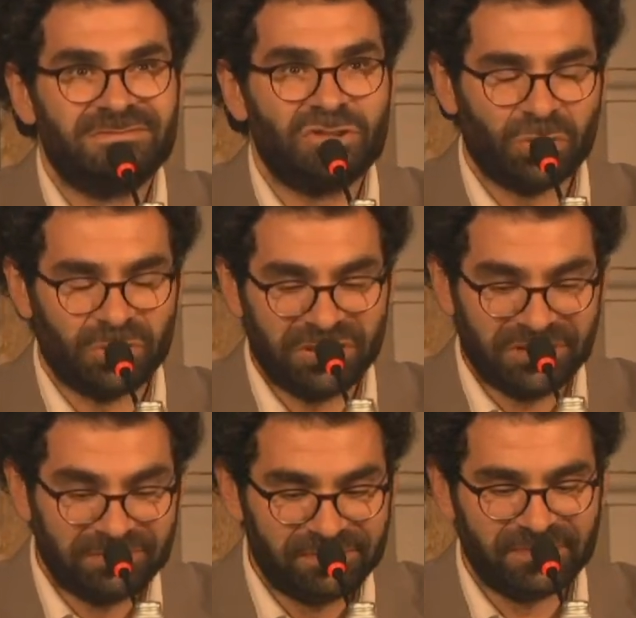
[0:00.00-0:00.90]

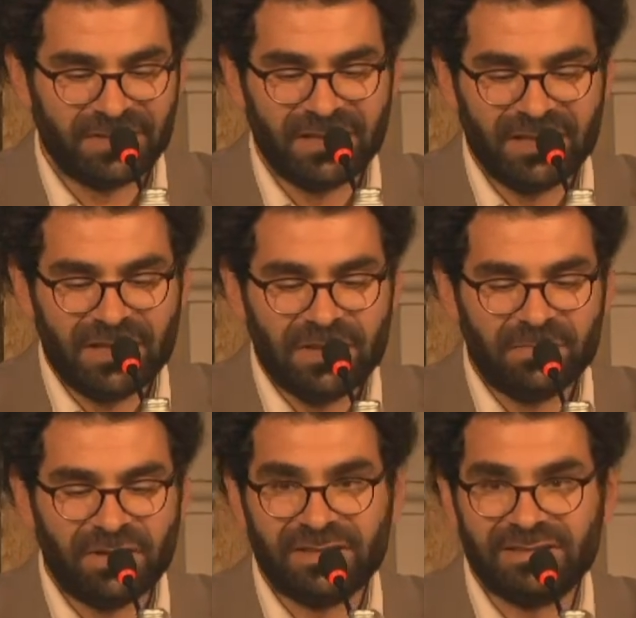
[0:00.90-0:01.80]
journey,
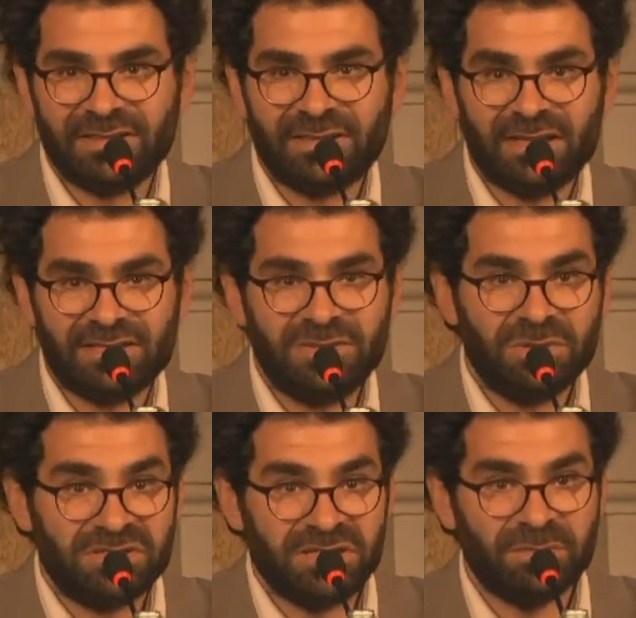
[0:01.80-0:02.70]
but thanks to
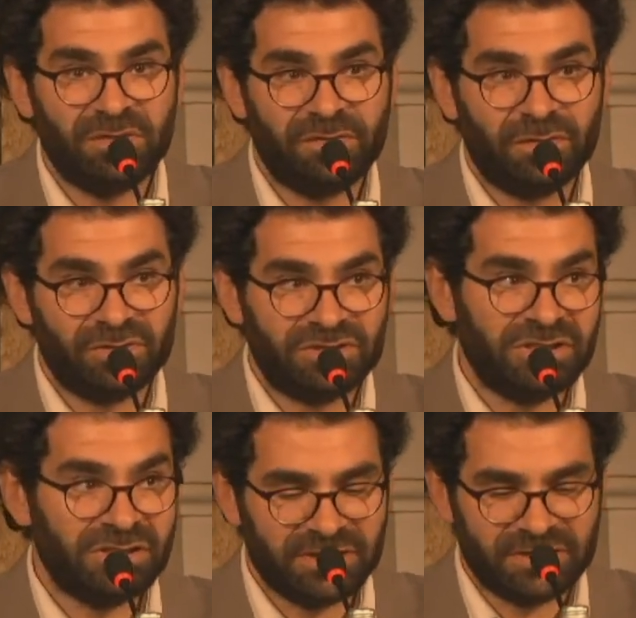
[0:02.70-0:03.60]
a team of
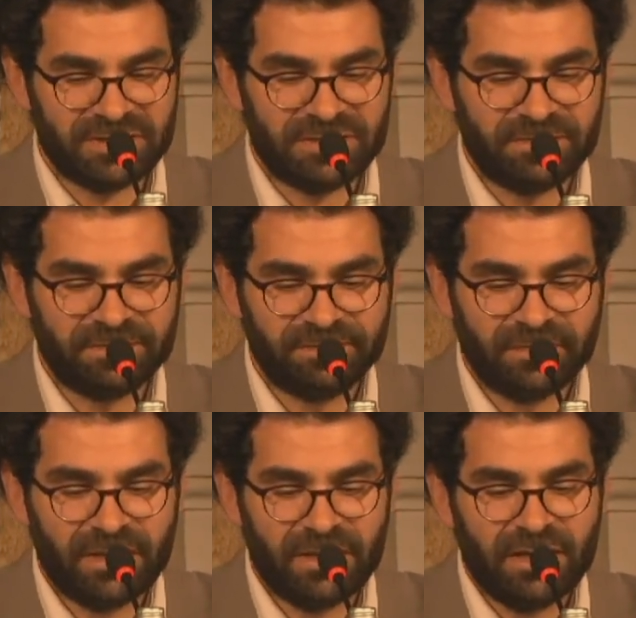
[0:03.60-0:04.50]
volunteers
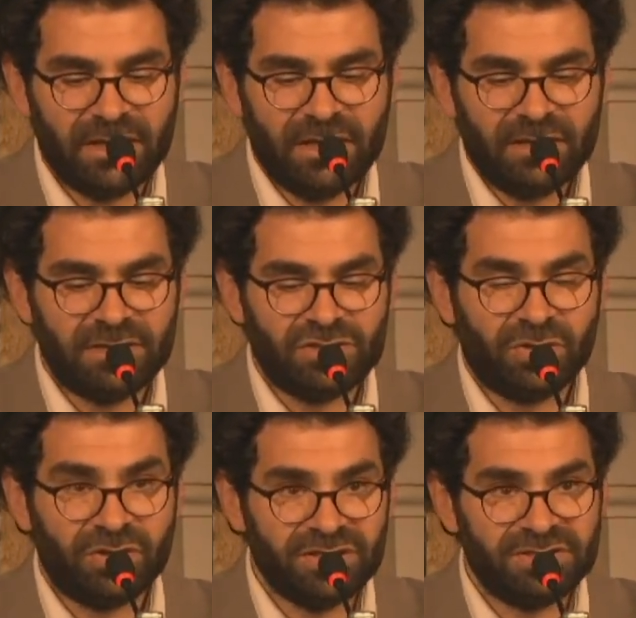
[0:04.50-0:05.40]
that
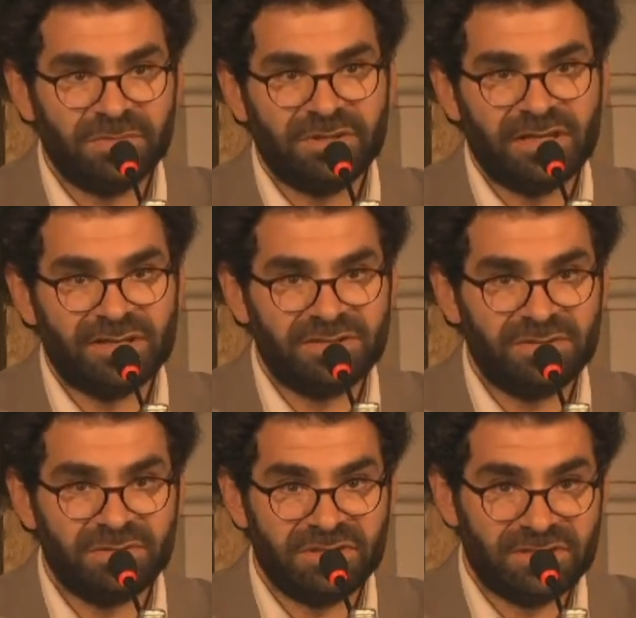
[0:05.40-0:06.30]
joined with
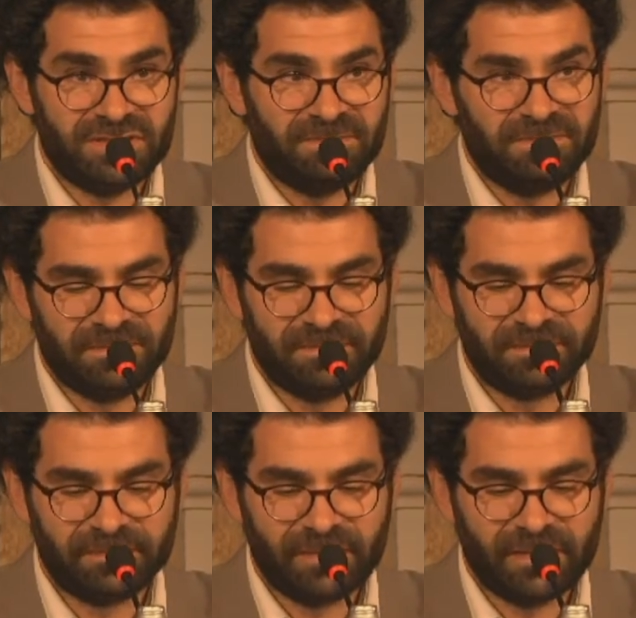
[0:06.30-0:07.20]
enthusiasm
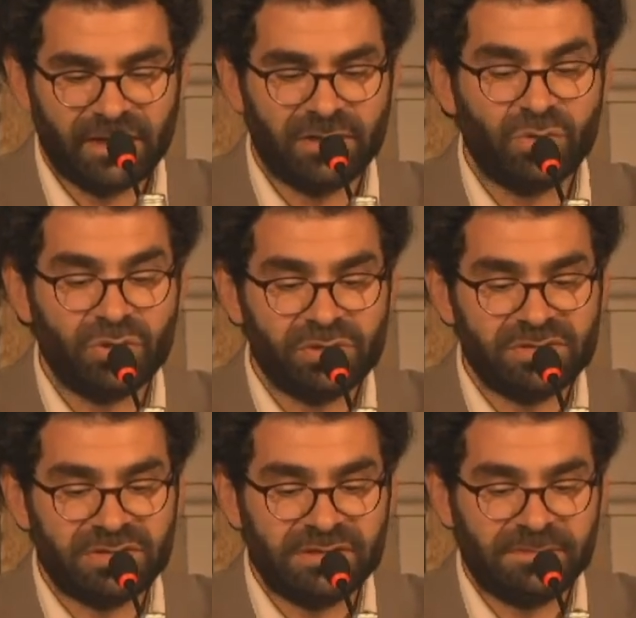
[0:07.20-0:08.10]
and
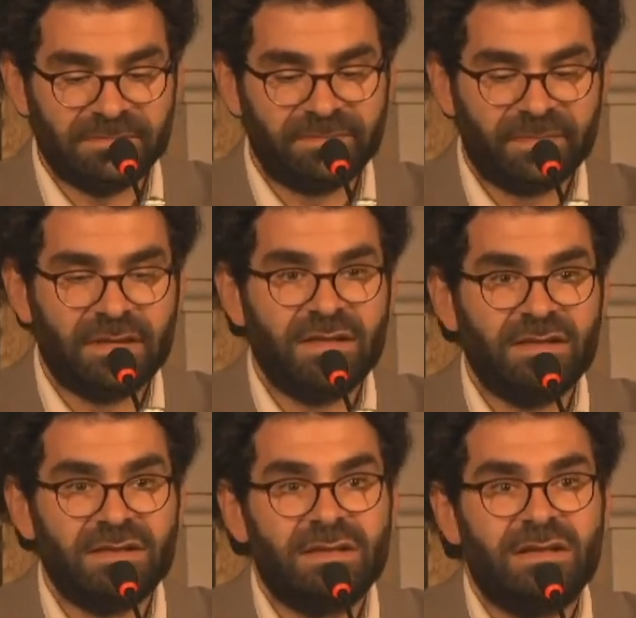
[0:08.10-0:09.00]
curiosity,
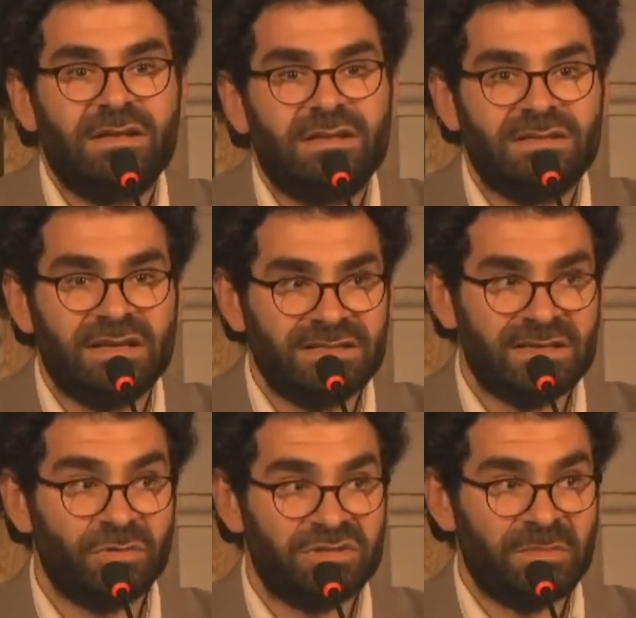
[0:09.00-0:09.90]
the
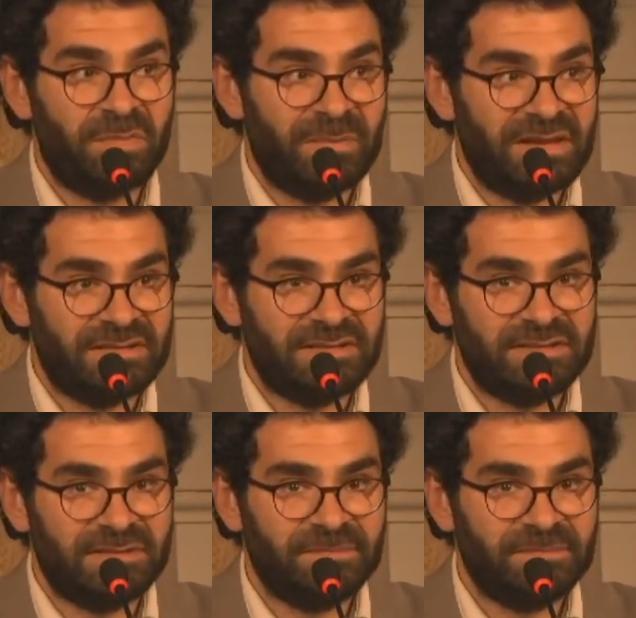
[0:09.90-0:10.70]
idea was implemented.